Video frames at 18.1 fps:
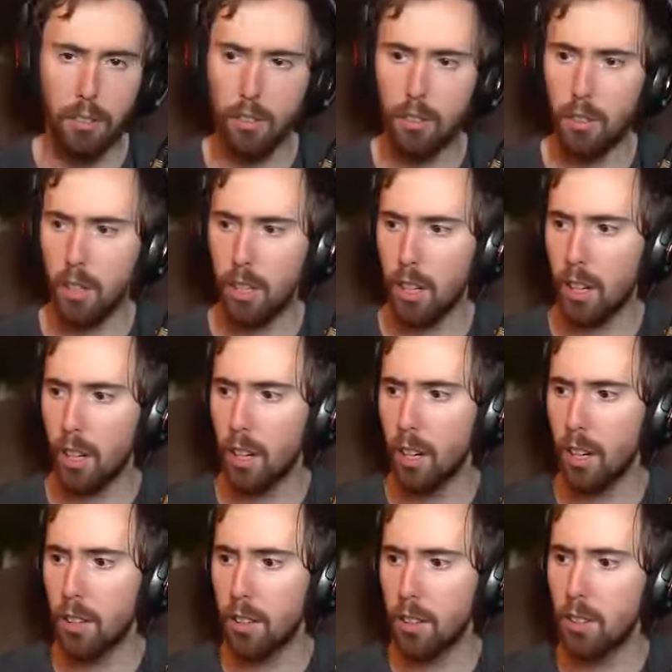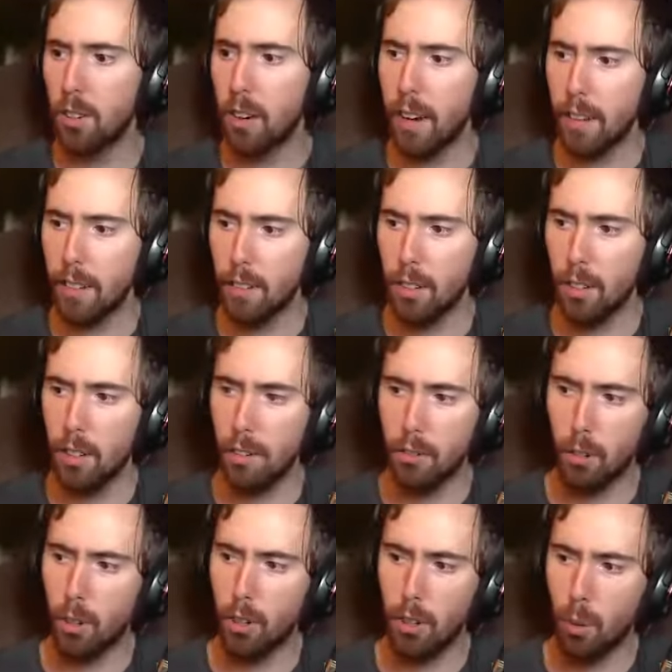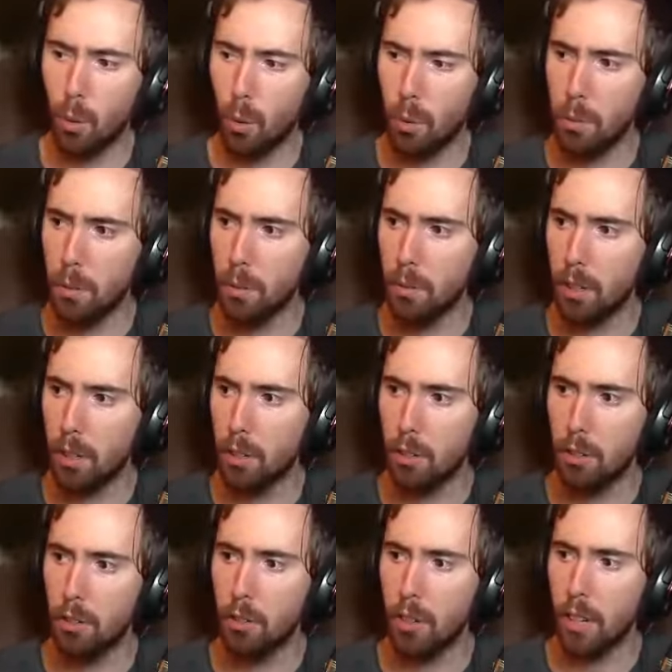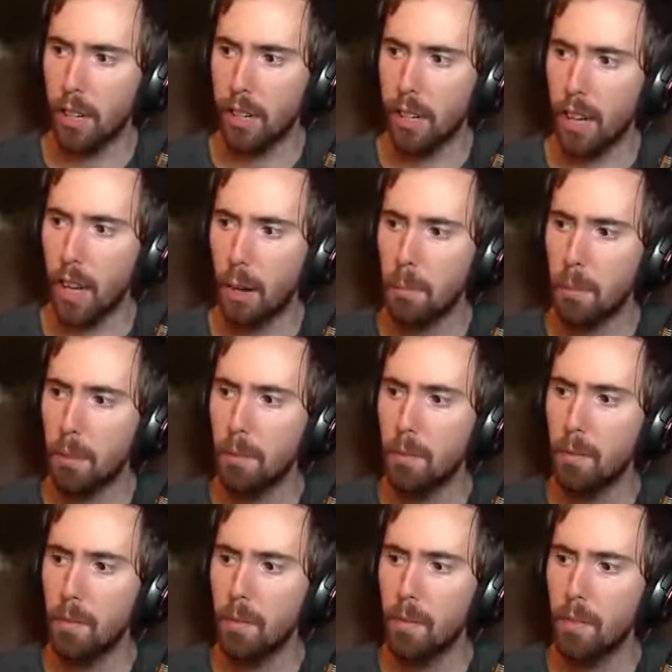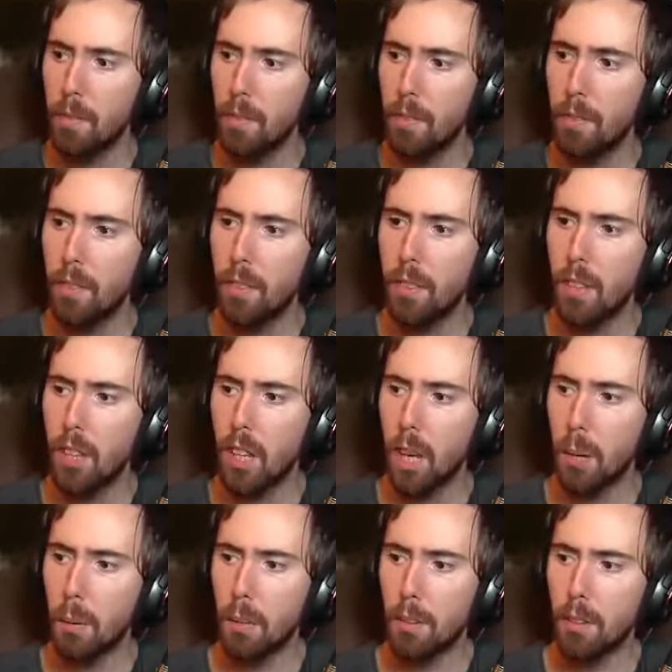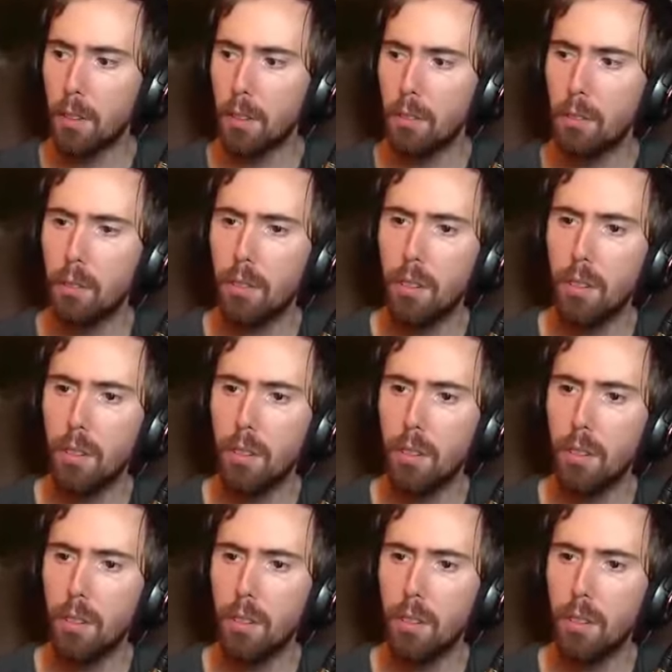to the uh, the alliance. Uh, sorry, the horde music. It's just not going to happen. How about this?